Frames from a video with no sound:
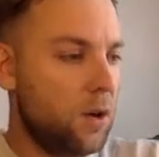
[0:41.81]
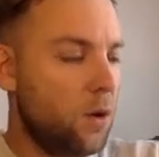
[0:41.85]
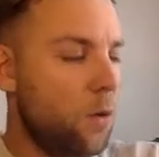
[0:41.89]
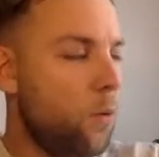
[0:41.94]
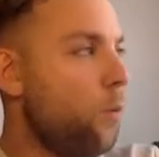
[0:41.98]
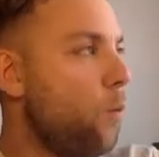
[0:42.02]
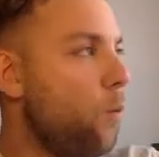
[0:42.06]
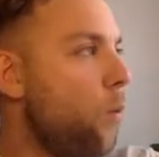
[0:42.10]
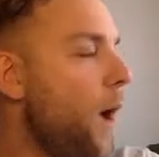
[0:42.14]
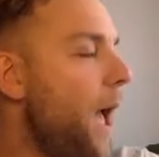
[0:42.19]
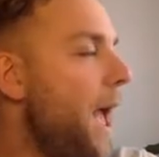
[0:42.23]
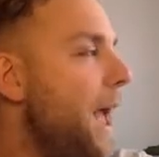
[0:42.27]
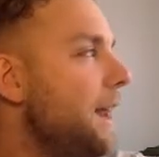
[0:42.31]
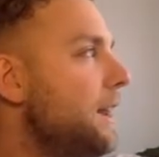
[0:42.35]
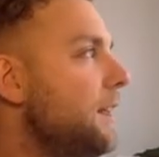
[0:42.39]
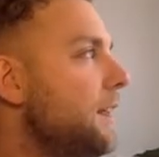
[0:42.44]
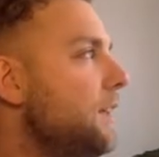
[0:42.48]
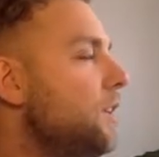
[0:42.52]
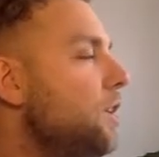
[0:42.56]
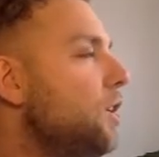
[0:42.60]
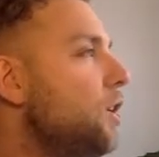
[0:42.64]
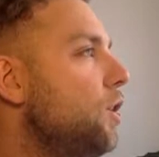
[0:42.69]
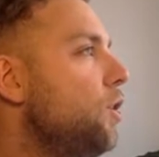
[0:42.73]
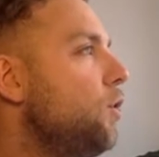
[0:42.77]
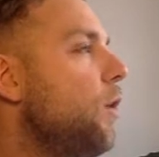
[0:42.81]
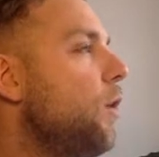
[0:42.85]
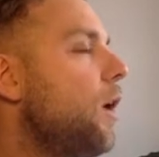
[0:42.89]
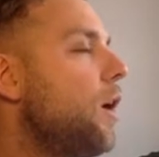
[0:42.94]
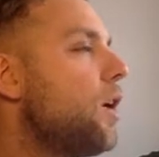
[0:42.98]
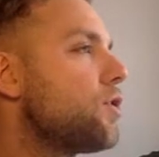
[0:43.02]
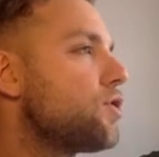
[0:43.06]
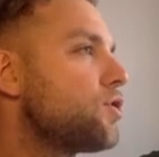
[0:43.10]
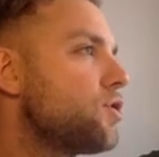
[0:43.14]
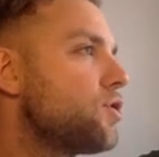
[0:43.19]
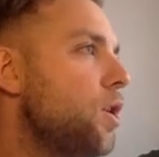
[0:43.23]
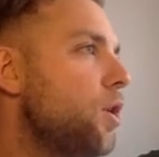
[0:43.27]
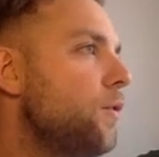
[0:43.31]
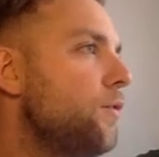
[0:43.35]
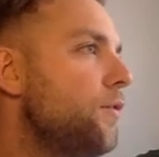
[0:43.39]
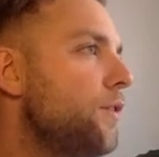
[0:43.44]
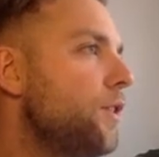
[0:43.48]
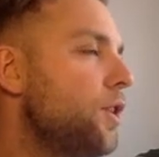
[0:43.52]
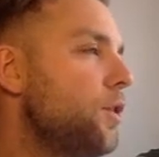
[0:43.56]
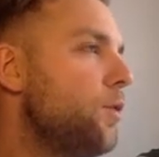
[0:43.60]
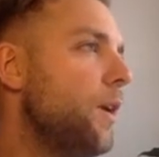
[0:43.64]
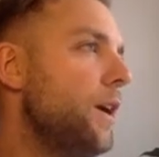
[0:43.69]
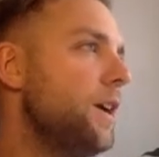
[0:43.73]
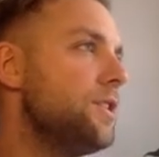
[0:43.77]
when you are solving
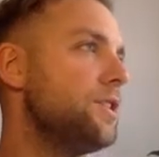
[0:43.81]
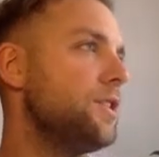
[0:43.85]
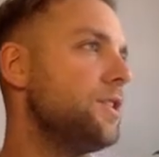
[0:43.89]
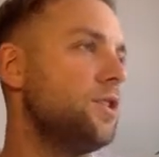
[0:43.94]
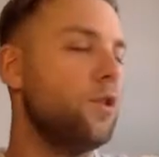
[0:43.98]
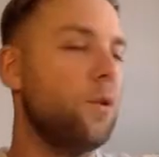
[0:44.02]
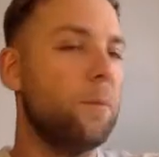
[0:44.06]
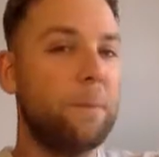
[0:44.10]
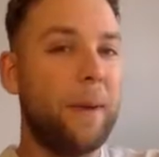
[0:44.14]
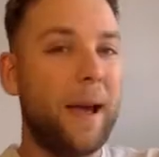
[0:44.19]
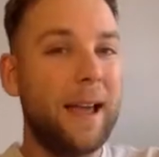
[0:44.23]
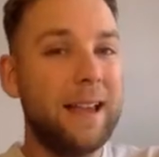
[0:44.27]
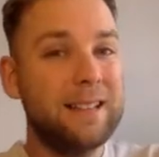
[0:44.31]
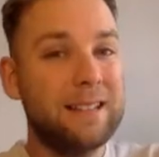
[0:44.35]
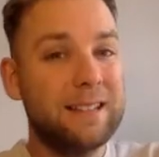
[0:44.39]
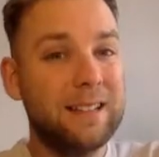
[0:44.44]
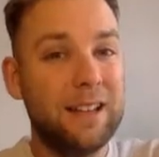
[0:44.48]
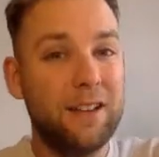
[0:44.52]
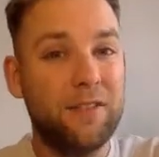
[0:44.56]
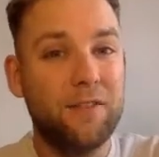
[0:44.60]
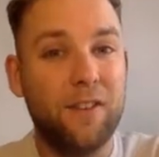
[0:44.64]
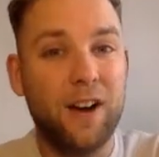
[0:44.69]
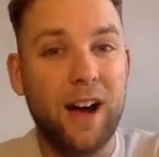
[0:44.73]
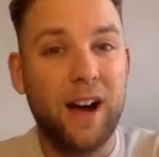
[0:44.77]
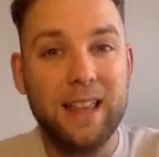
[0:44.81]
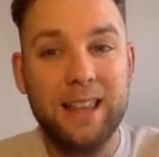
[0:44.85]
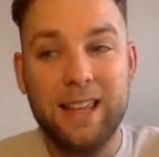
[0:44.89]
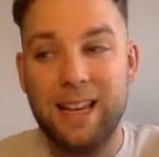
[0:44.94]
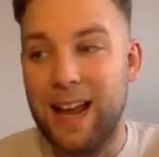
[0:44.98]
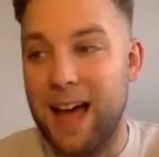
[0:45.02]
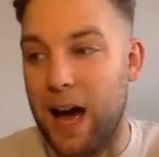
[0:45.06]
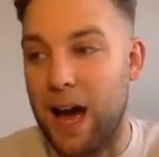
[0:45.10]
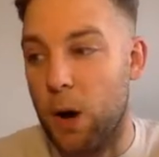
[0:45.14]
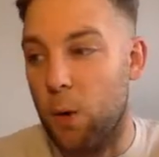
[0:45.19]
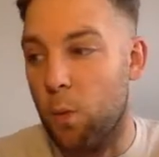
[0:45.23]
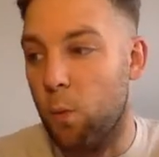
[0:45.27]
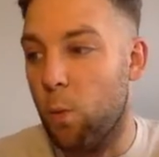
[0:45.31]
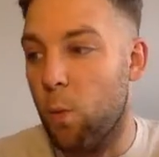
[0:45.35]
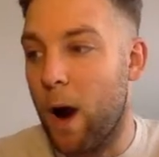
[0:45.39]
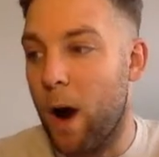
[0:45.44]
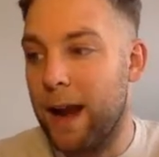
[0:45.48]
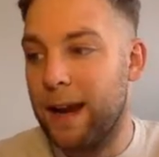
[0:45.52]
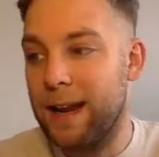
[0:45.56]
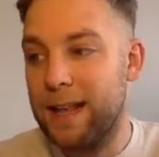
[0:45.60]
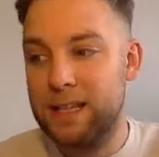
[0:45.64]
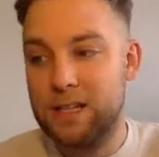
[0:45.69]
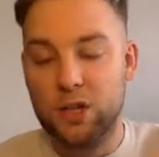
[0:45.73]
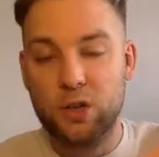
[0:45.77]
an equation, you're basically finding out
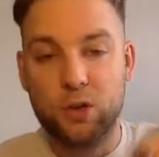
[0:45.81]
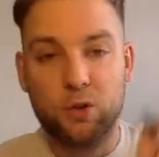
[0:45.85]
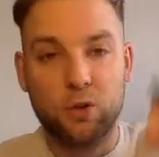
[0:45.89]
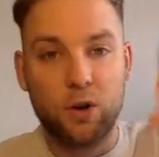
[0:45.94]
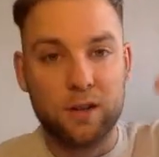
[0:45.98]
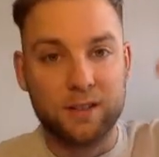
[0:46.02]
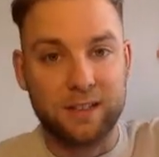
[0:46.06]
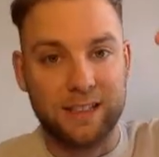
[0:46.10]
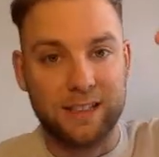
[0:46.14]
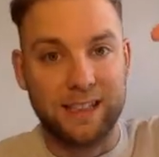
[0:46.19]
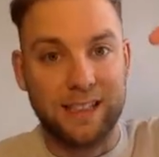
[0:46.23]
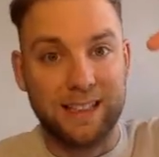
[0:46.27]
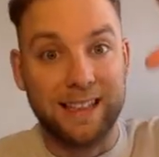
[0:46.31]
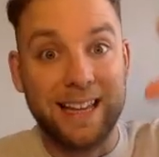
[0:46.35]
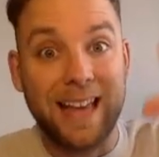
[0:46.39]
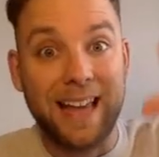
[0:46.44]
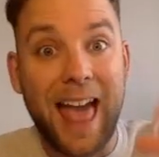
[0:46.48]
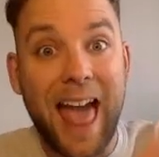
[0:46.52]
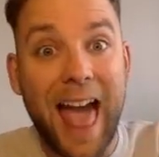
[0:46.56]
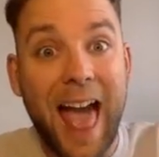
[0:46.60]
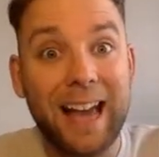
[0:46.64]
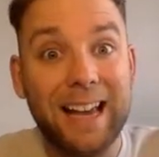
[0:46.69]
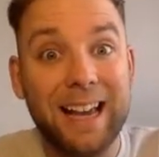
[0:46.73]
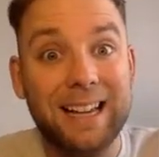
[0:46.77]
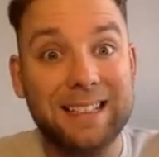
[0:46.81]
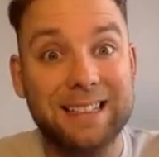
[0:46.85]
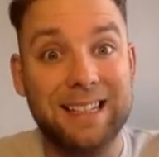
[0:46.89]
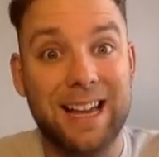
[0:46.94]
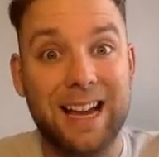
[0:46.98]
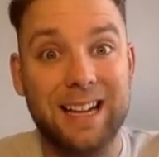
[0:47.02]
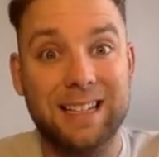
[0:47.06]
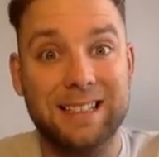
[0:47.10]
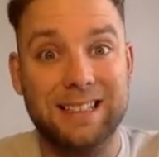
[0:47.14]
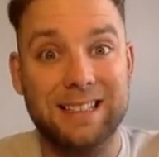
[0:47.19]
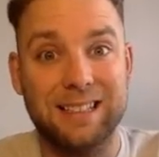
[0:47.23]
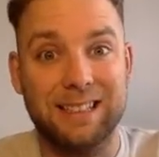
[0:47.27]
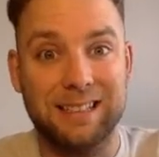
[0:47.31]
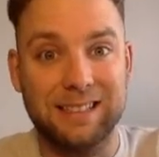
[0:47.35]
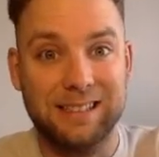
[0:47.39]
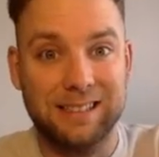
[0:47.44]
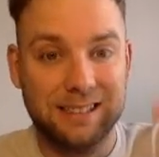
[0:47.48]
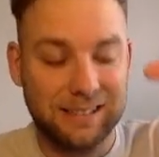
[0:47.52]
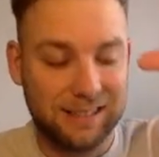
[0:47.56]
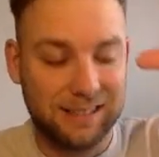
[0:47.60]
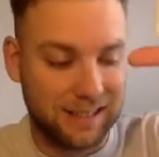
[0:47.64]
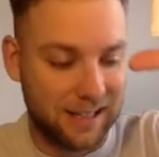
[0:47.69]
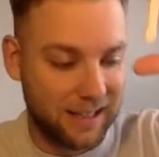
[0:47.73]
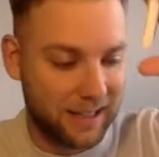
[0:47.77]
when it's crossing the
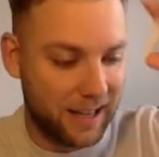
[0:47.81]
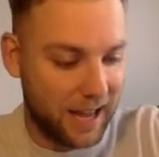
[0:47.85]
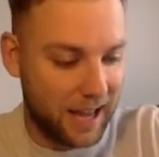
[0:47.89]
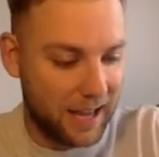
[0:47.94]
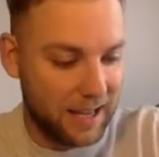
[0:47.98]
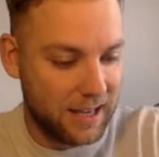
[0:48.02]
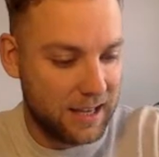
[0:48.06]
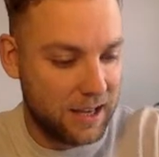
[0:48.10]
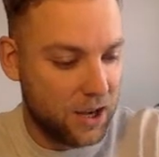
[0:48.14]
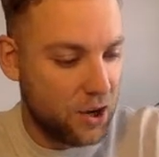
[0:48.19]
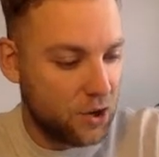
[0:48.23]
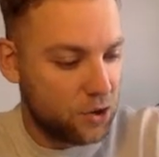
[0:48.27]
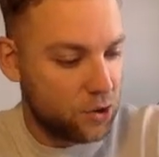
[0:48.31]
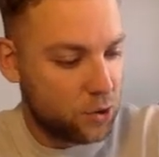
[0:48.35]
x-axis, okay?